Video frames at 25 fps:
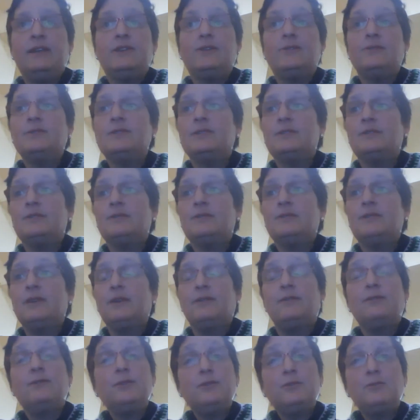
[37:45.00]
use of
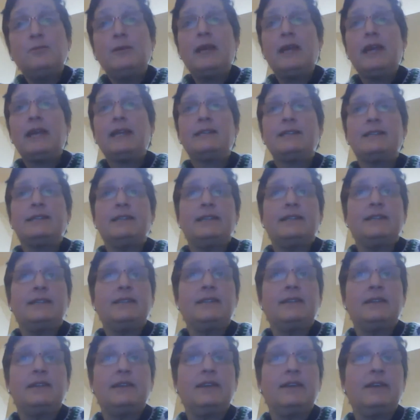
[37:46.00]
food banks
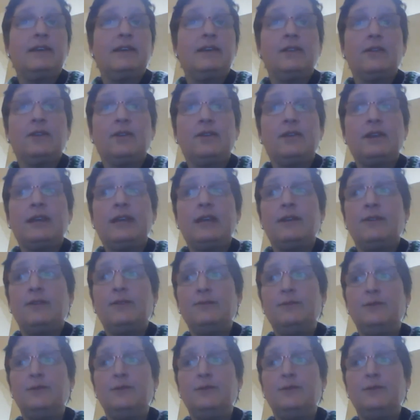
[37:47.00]
and other kind of